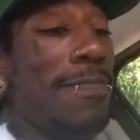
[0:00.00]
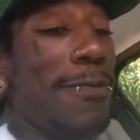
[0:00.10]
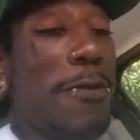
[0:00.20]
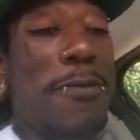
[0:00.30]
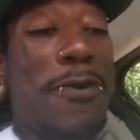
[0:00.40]

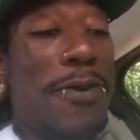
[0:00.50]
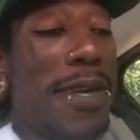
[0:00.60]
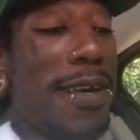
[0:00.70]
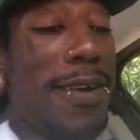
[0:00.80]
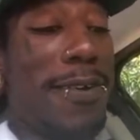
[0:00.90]
Come on,
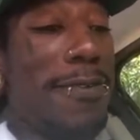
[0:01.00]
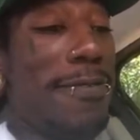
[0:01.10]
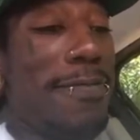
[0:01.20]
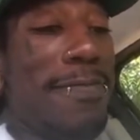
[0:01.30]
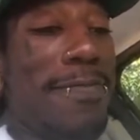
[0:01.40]
y'all.
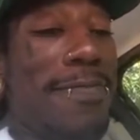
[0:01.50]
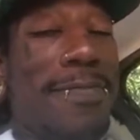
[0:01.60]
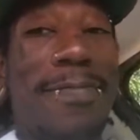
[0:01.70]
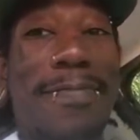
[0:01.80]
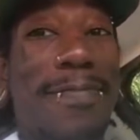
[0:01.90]

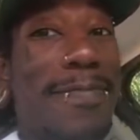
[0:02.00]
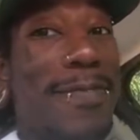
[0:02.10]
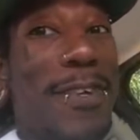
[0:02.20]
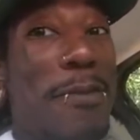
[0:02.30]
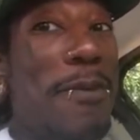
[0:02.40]

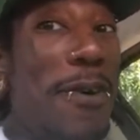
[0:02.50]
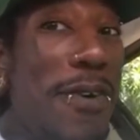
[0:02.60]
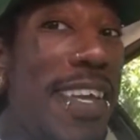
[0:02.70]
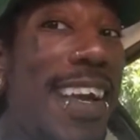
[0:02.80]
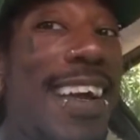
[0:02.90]
Come
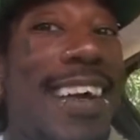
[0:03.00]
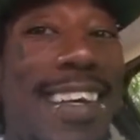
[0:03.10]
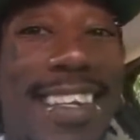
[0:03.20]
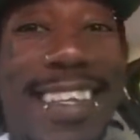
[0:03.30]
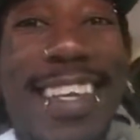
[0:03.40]
on,
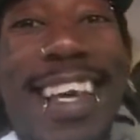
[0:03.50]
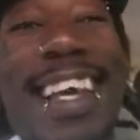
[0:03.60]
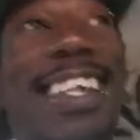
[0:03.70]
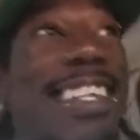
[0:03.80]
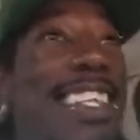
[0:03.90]
y'all.
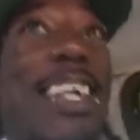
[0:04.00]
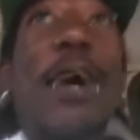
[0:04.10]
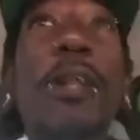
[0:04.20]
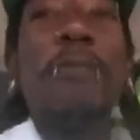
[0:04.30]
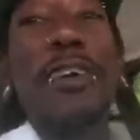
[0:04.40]
This is
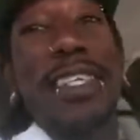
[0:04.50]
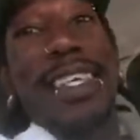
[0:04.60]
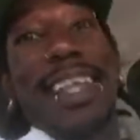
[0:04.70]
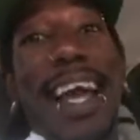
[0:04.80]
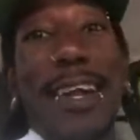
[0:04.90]
all of us
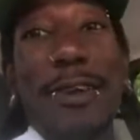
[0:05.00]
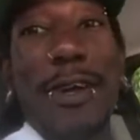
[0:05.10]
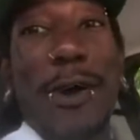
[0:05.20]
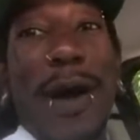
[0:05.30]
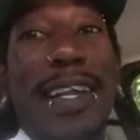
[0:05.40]
together,
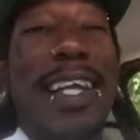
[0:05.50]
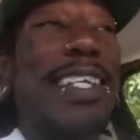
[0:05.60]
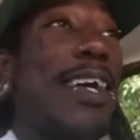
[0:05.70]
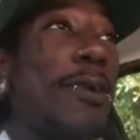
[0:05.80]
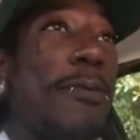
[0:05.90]
though. I need
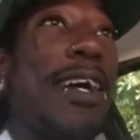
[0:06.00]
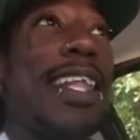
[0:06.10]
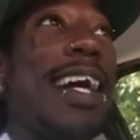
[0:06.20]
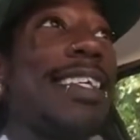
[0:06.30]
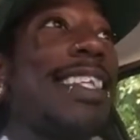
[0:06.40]
y'all to
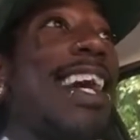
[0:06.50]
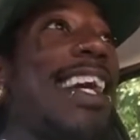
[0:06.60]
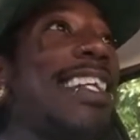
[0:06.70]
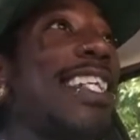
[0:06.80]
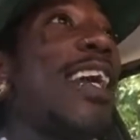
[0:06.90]
realize that,
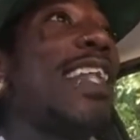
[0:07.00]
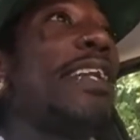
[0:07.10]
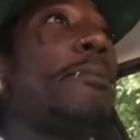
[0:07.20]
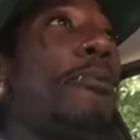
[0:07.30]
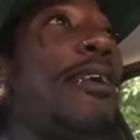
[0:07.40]
cause y'all like
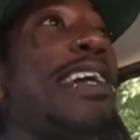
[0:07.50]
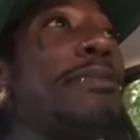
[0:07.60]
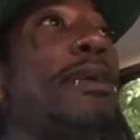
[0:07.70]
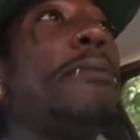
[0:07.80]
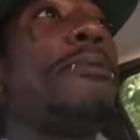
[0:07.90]
to praise
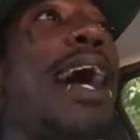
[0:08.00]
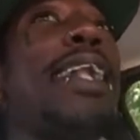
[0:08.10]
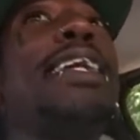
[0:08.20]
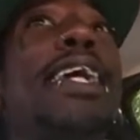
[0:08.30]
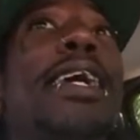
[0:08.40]
me, but I
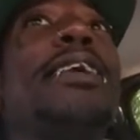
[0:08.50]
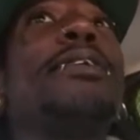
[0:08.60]
need,